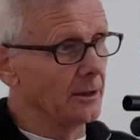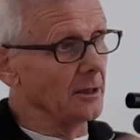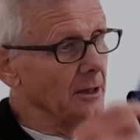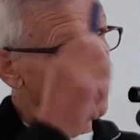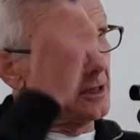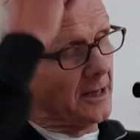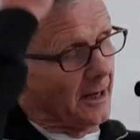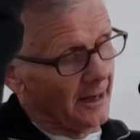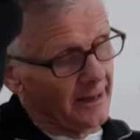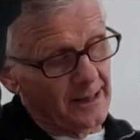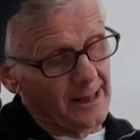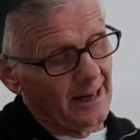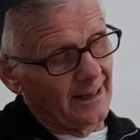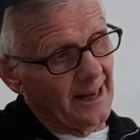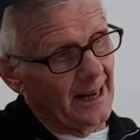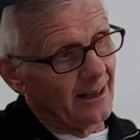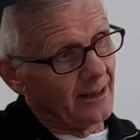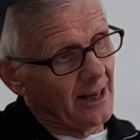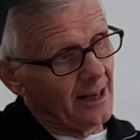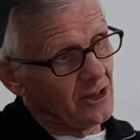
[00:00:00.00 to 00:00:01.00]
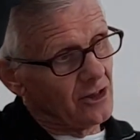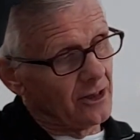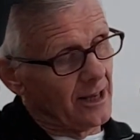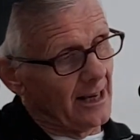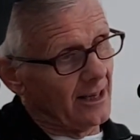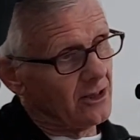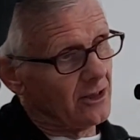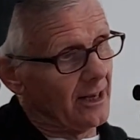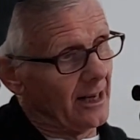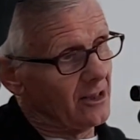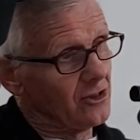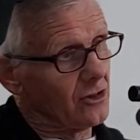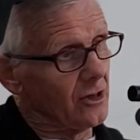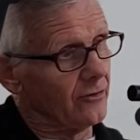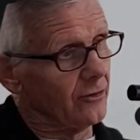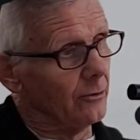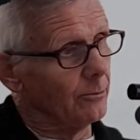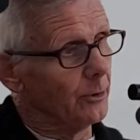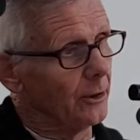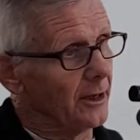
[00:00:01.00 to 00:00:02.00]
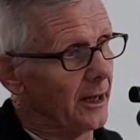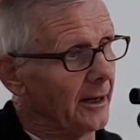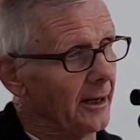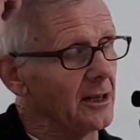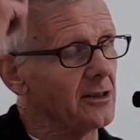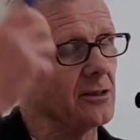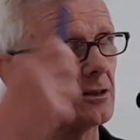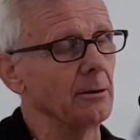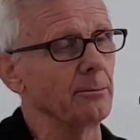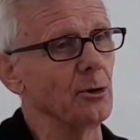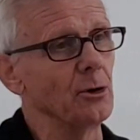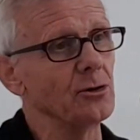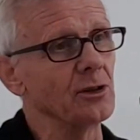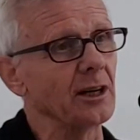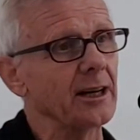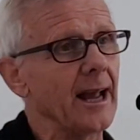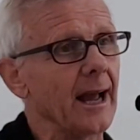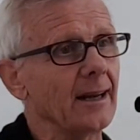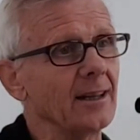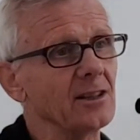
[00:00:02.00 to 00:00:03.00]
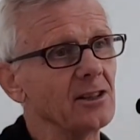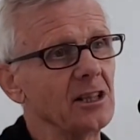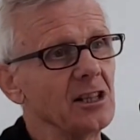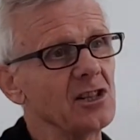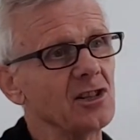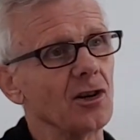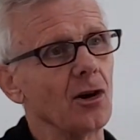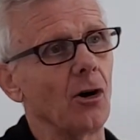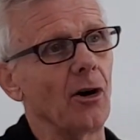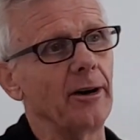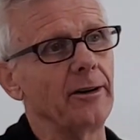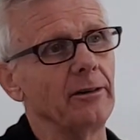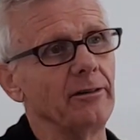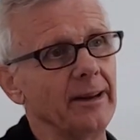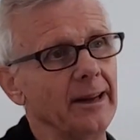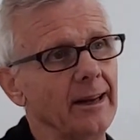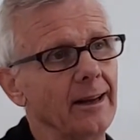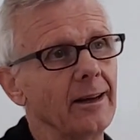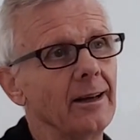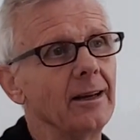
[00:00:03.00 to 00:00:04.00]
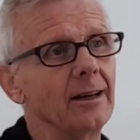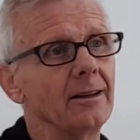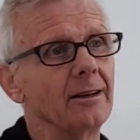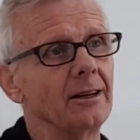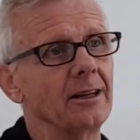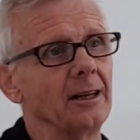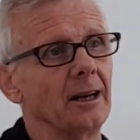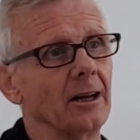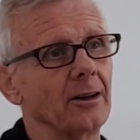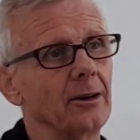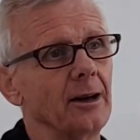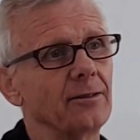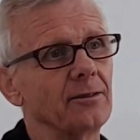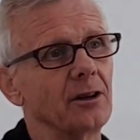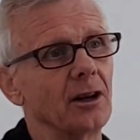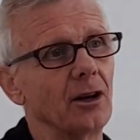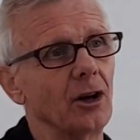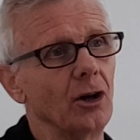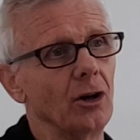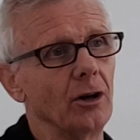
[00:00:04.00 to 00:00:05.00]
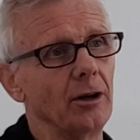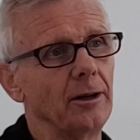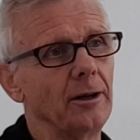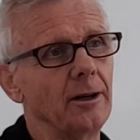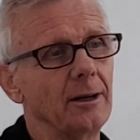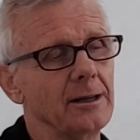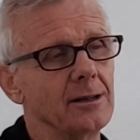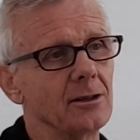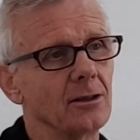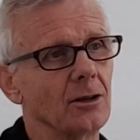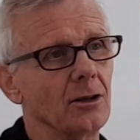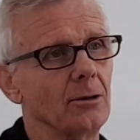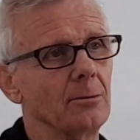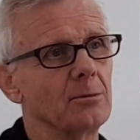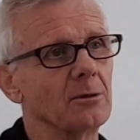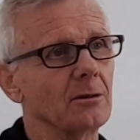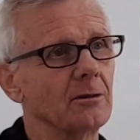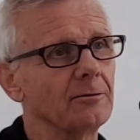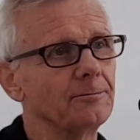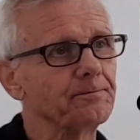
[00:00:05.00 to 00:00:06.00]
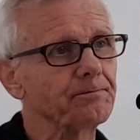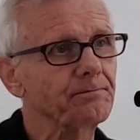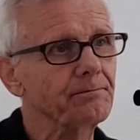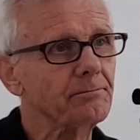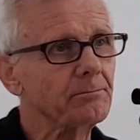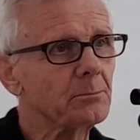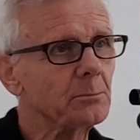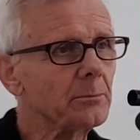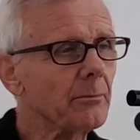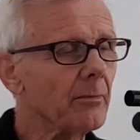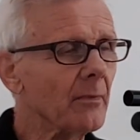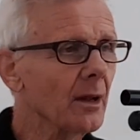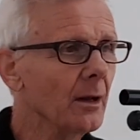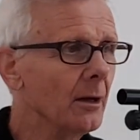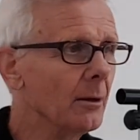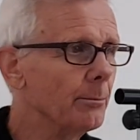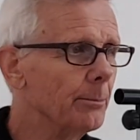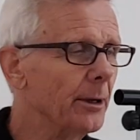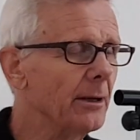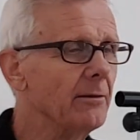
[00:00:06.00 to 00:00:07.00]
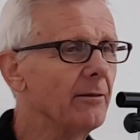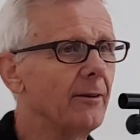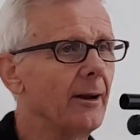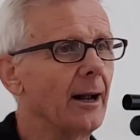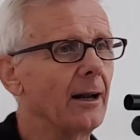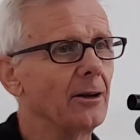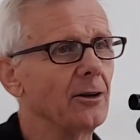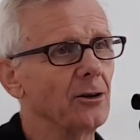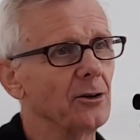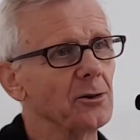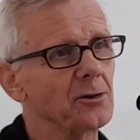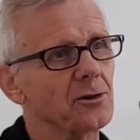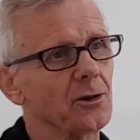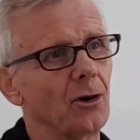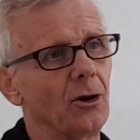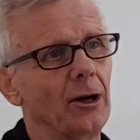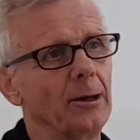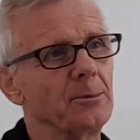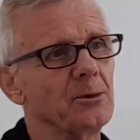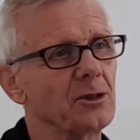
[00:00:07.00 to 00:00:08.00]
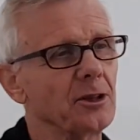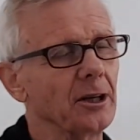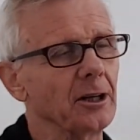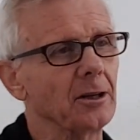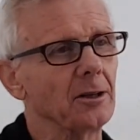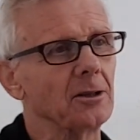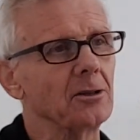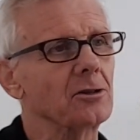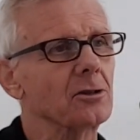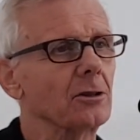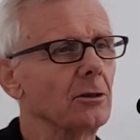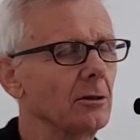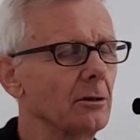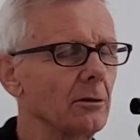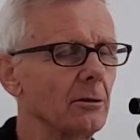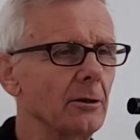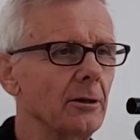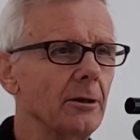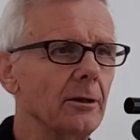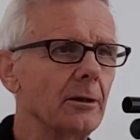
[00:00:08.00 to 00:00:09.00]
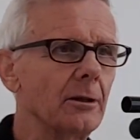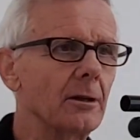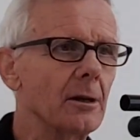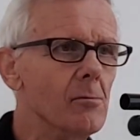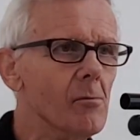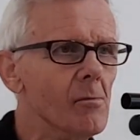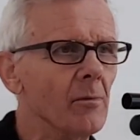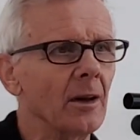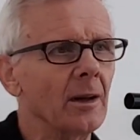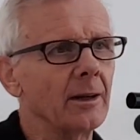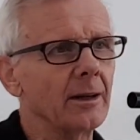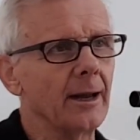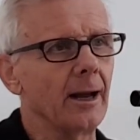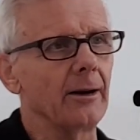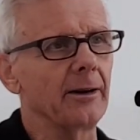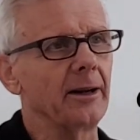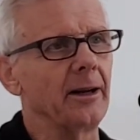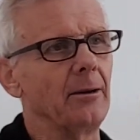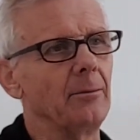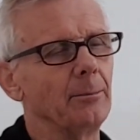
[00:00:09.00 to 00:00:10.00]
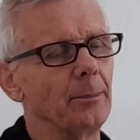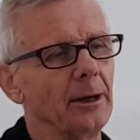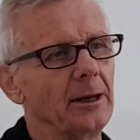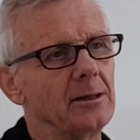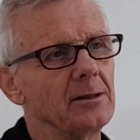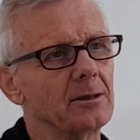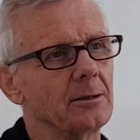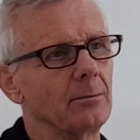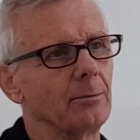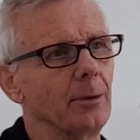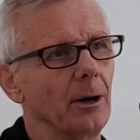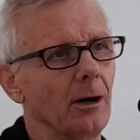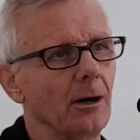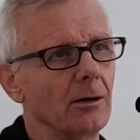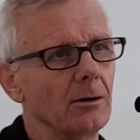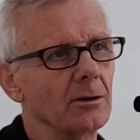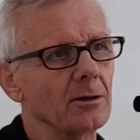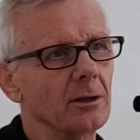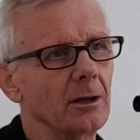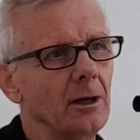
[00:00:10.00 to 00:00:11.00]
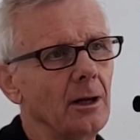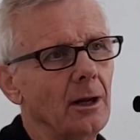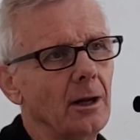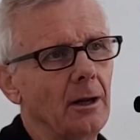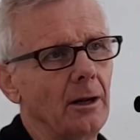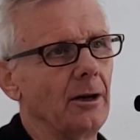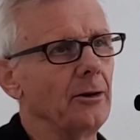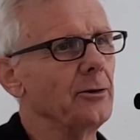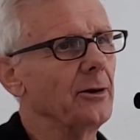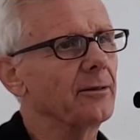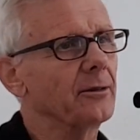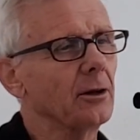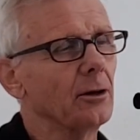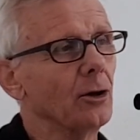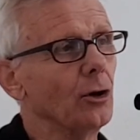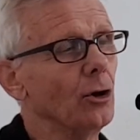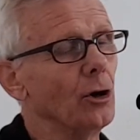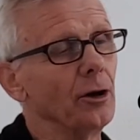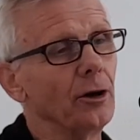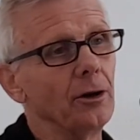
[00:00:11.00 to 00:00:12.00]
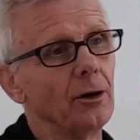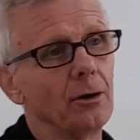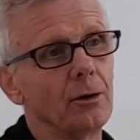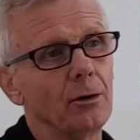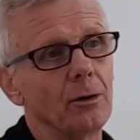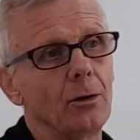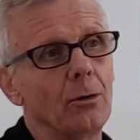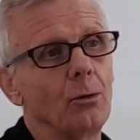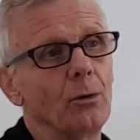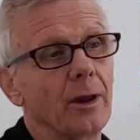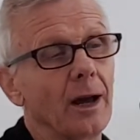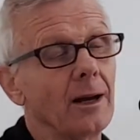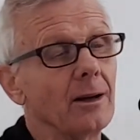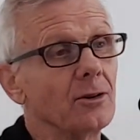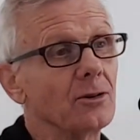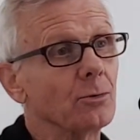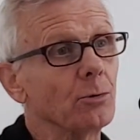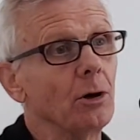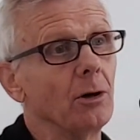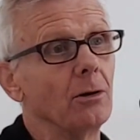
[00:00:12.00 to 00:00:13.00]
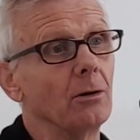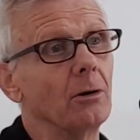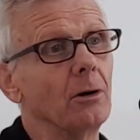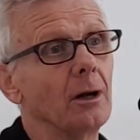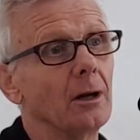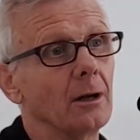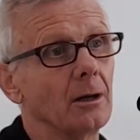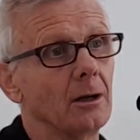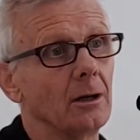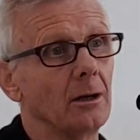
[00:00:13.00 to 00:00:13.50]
You know, that's different. Again, it's the musicality side of it. You know, you have to learn in terms of beat values, time signature, and counting in beats and bars, and you have to learn all that as well.